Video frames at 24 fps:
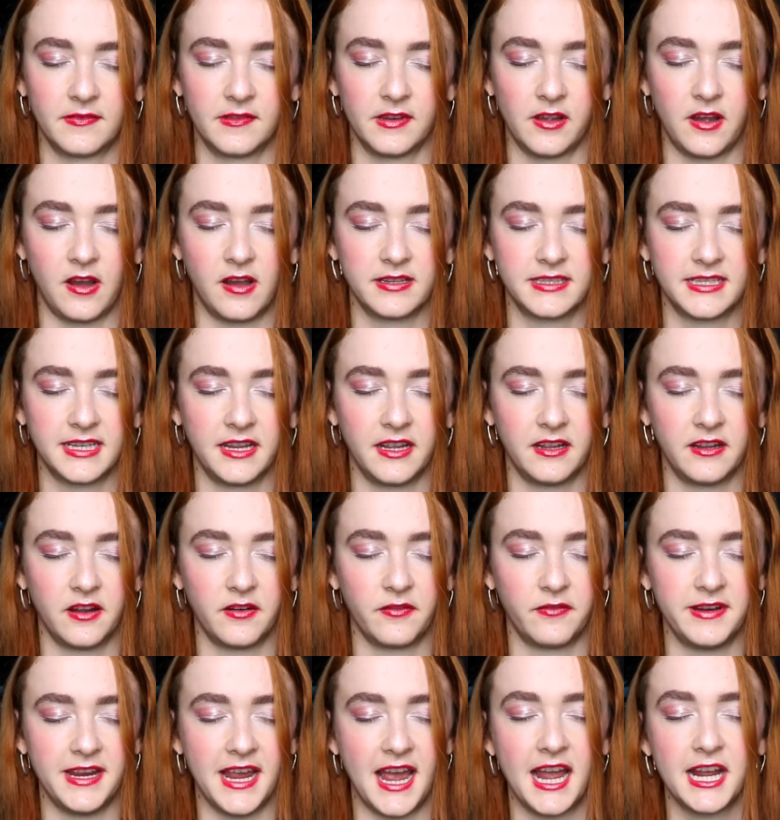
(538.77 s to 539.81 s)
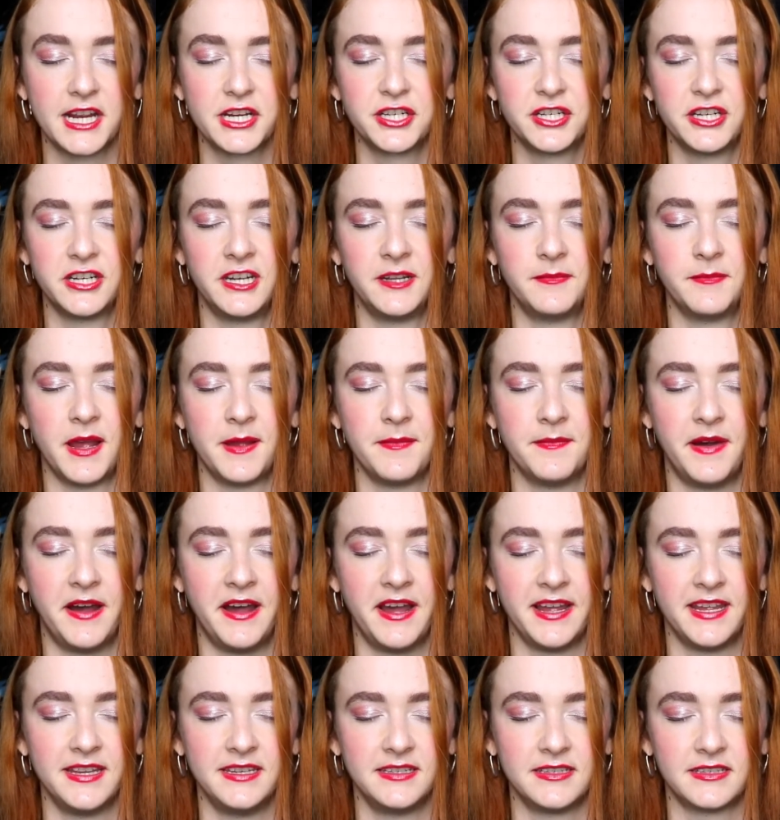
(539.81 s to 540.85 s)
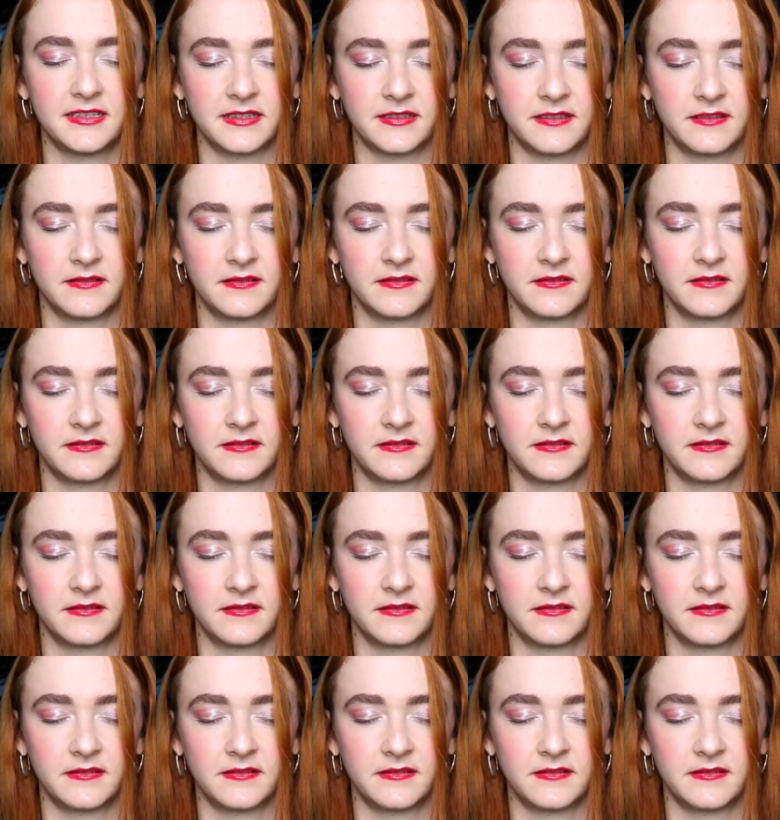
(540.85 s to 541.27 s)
causing a reaction in my mind.